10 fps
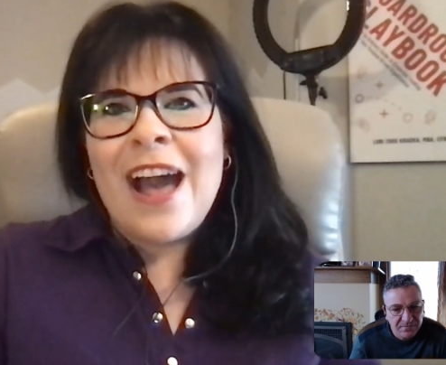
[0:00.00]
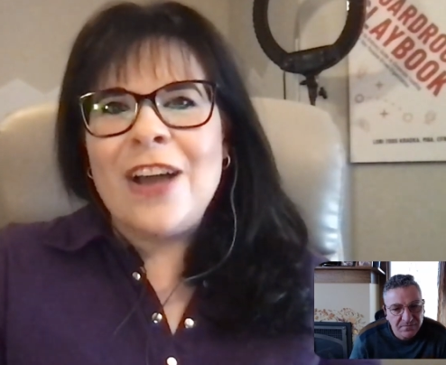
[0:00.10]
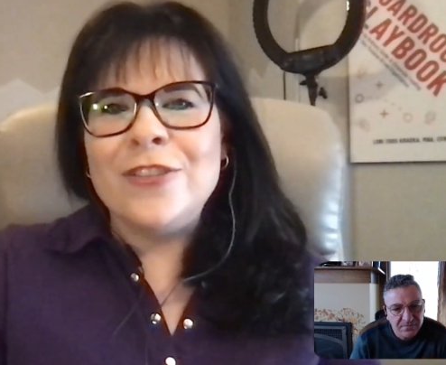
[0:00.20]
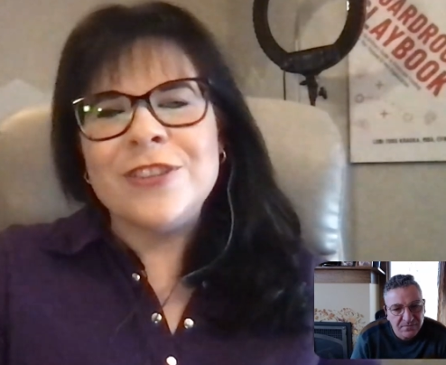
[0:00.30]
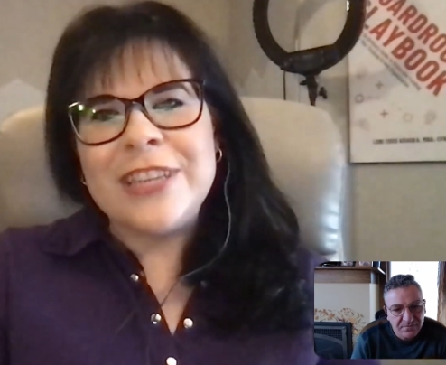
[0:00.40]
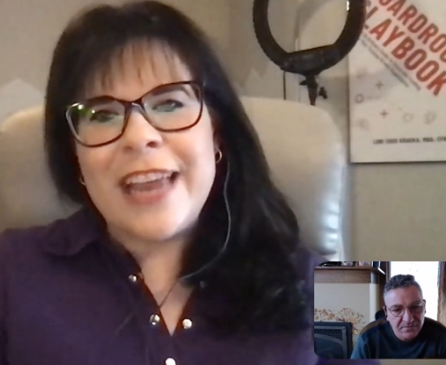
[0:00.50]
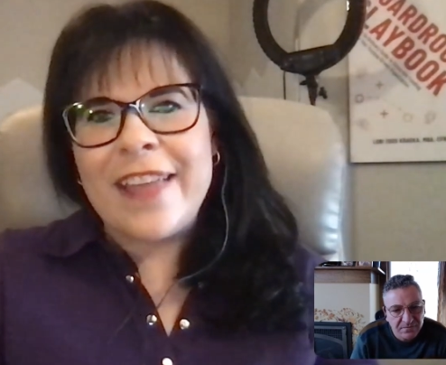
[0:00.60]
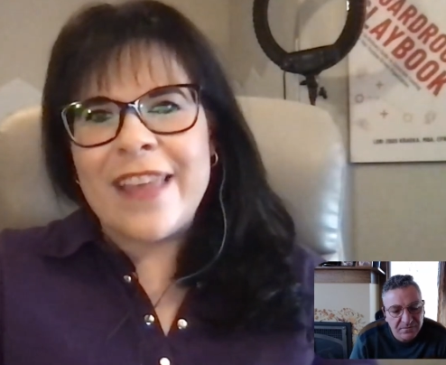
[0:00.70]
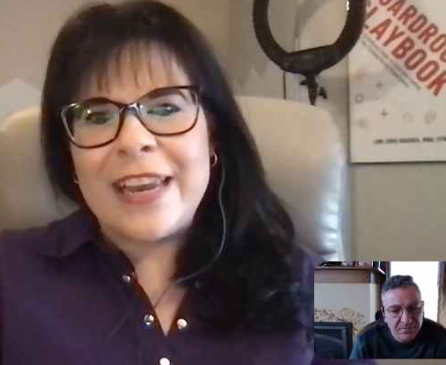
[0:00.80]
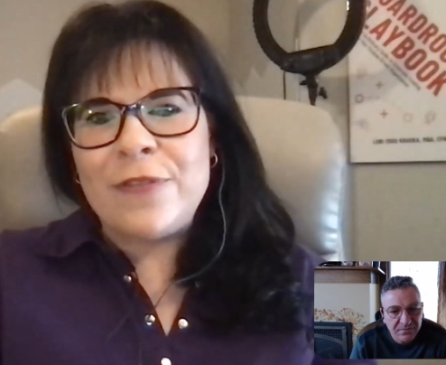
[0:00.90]

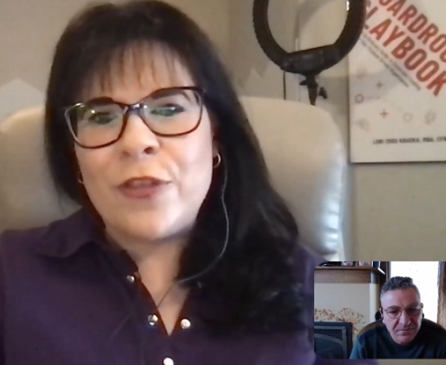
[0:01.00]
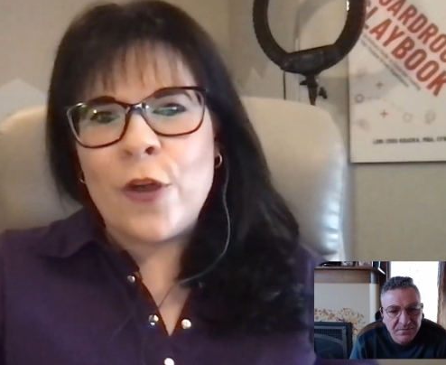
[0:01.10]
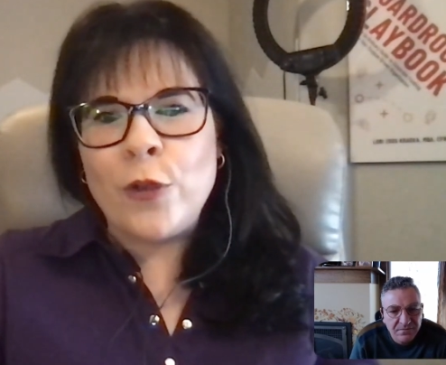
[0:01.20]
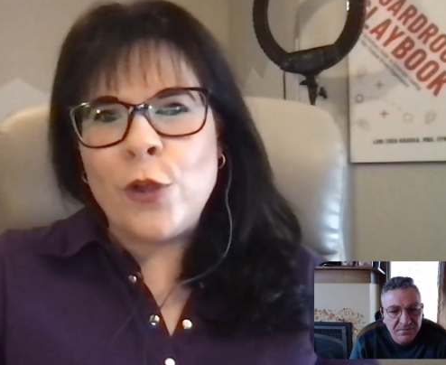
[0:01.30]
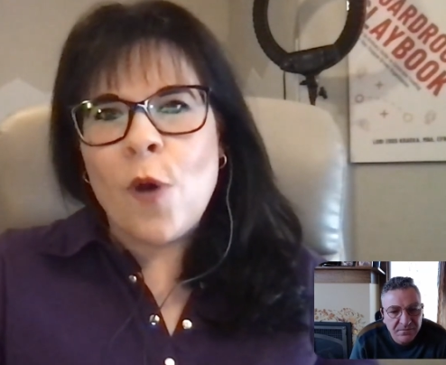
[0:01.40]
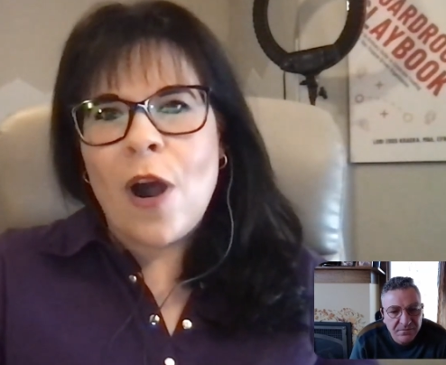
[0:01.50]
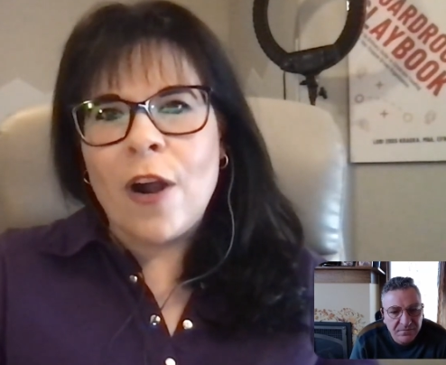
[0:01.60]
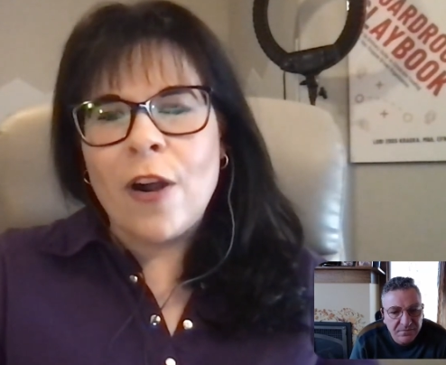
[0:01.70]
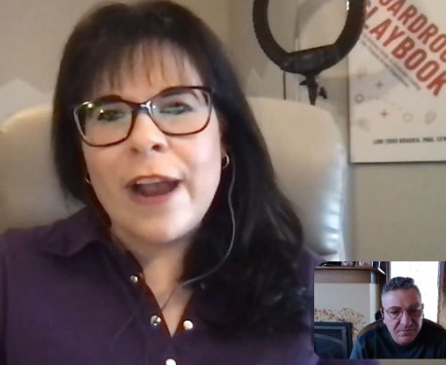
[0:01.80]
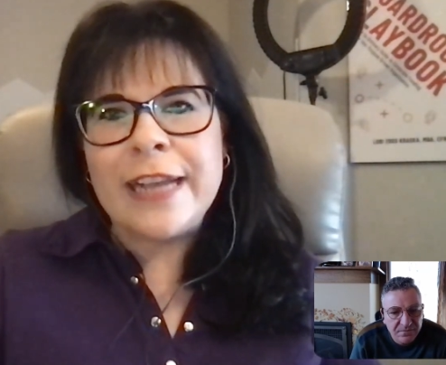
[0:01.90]
Speaker 1: Understand that even though you
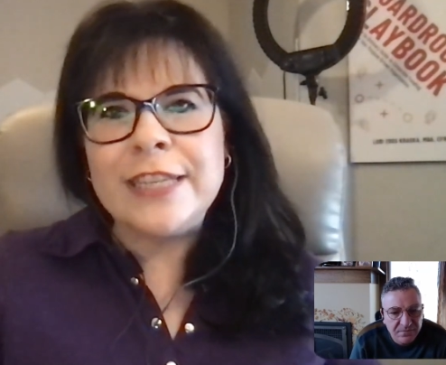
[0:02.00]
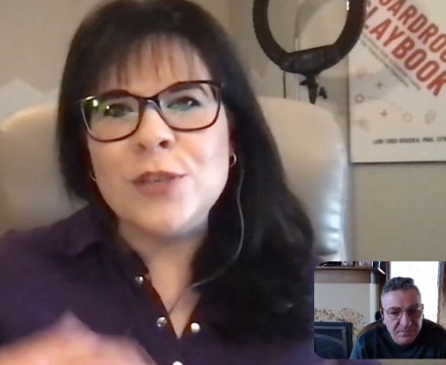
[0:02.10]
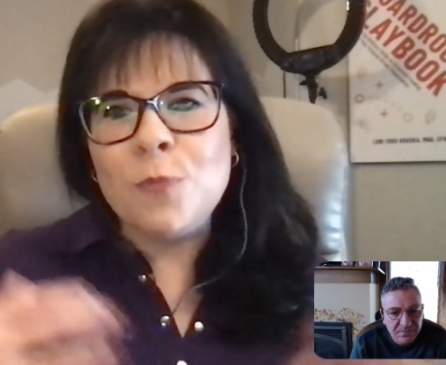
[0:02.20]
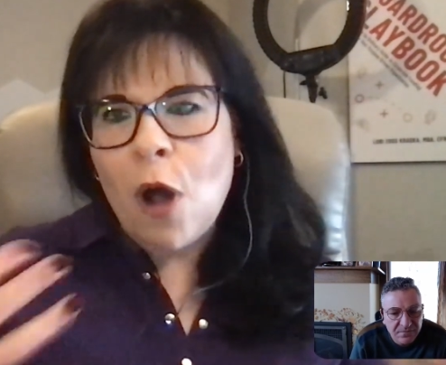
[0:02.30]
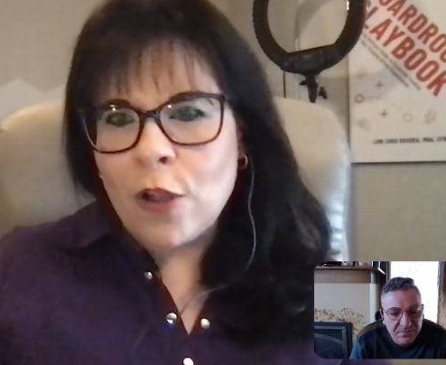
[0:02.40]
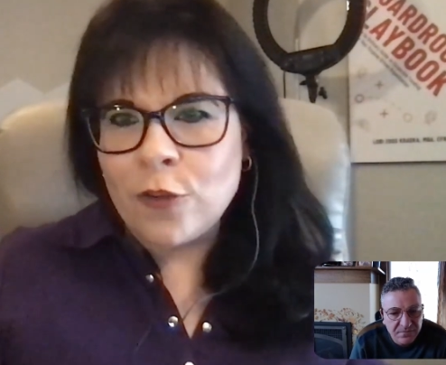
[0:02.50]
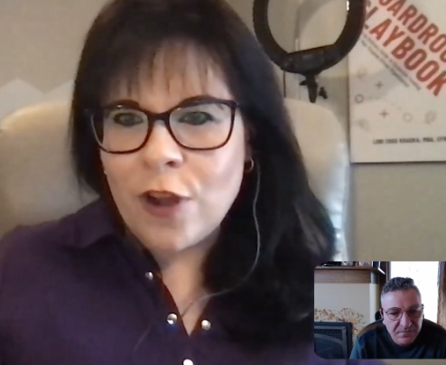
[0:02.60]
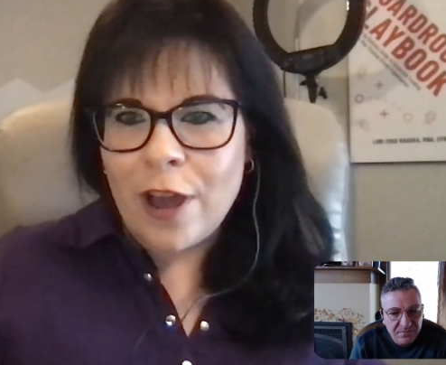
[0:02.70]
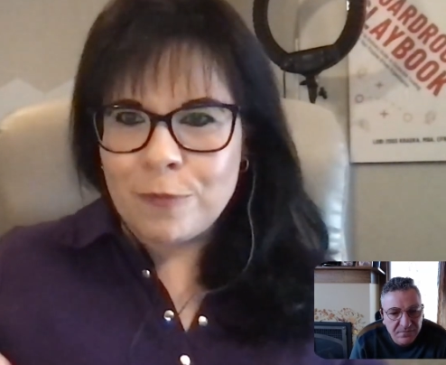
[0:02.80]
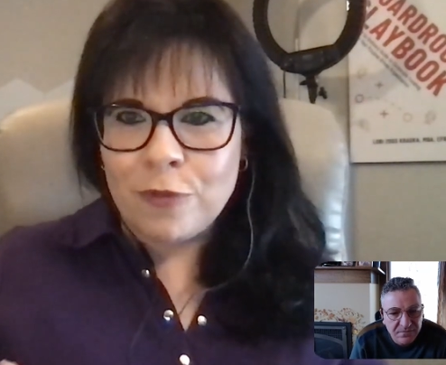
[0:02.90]
are a smaller
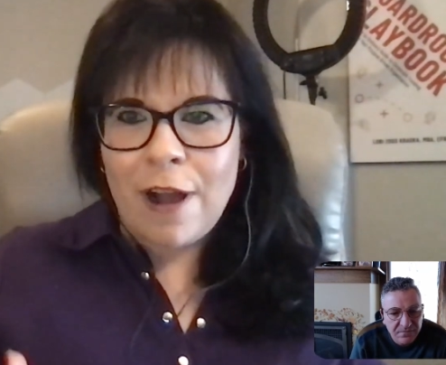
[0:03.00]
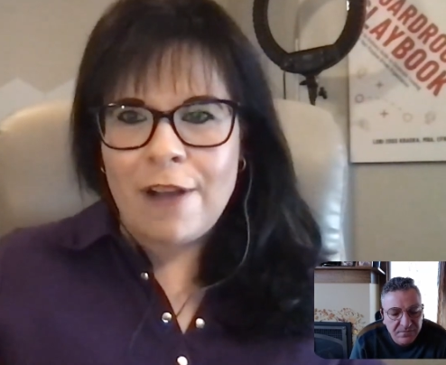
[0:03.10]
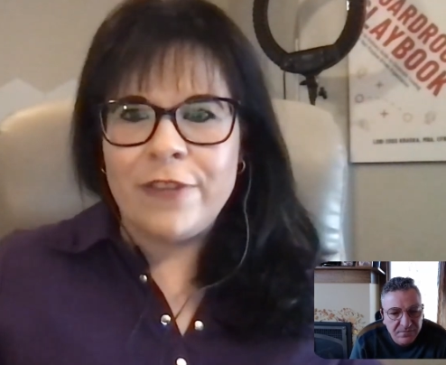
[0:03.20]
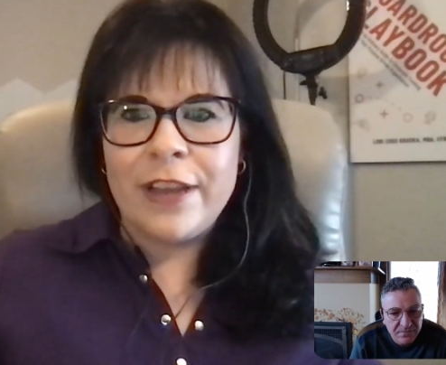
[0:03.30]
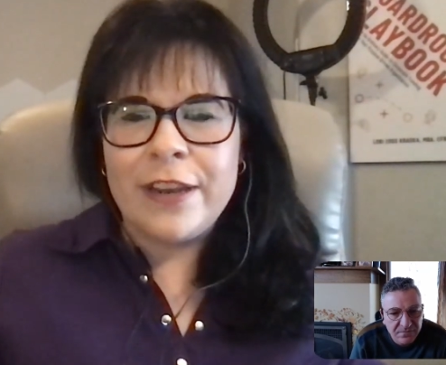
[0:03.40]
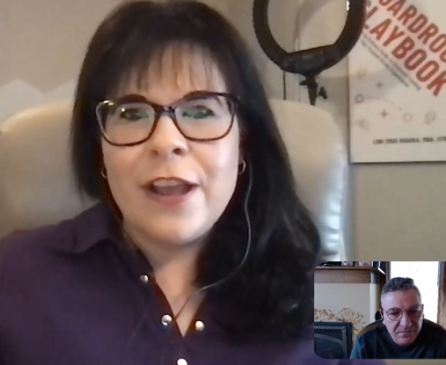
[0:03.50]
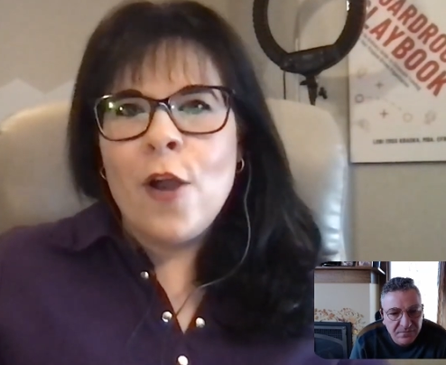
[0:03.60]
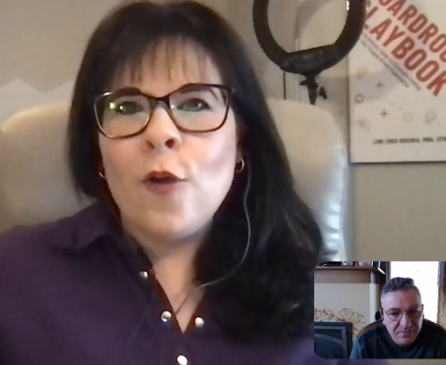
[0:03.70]
nonprofit,